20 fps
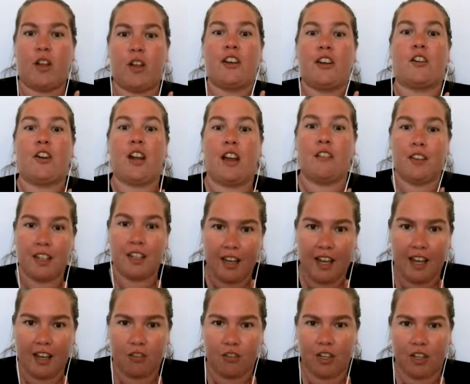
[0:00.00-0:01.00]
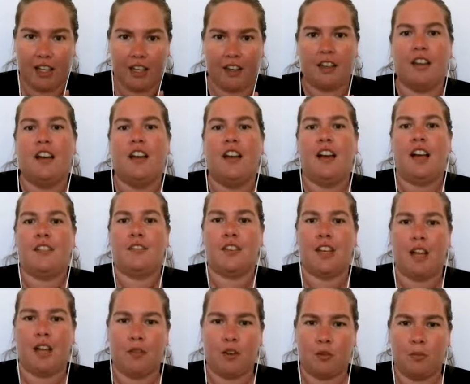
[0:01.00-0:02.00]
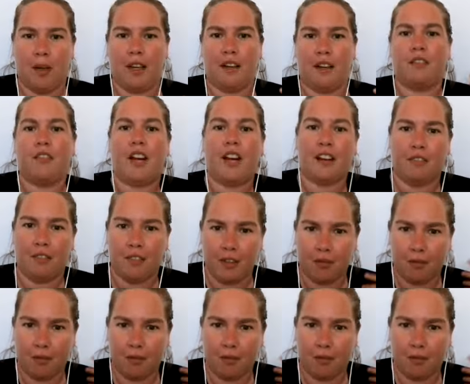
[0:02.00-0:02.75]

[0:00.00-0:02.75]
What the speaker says: I don't have integrity. I've damaged my, right?